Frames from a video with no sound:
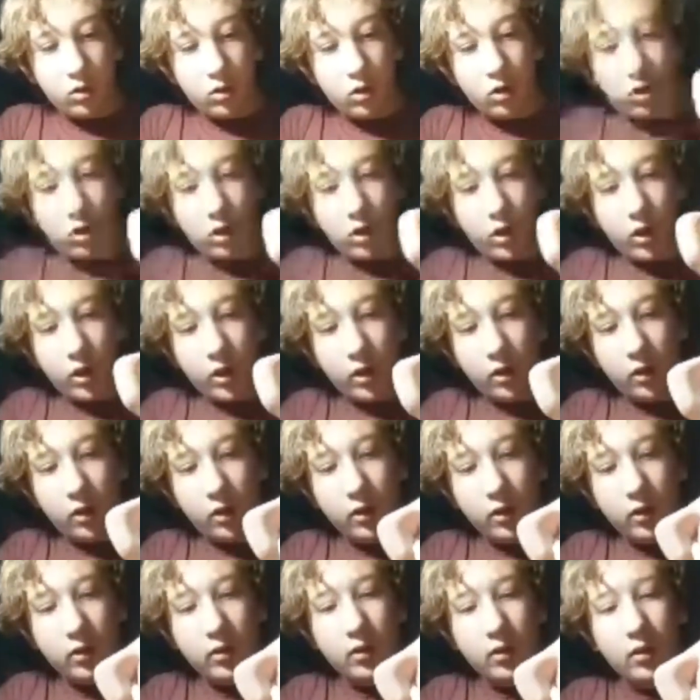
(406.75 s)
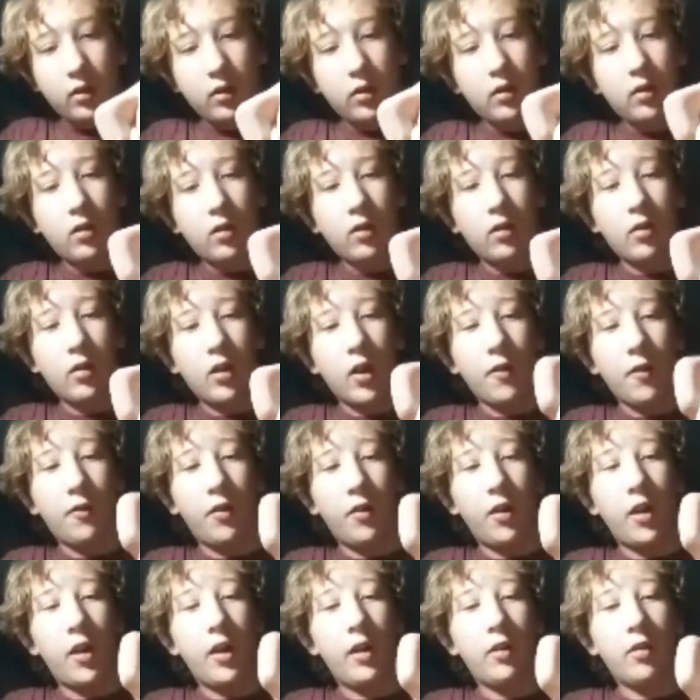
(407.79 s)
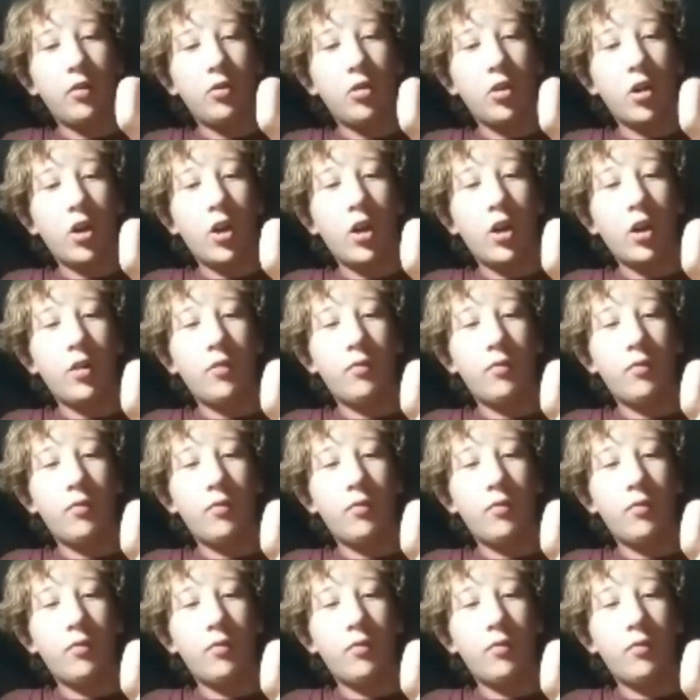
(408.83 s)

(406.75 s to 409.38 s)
Okay, this definitely needs to dry.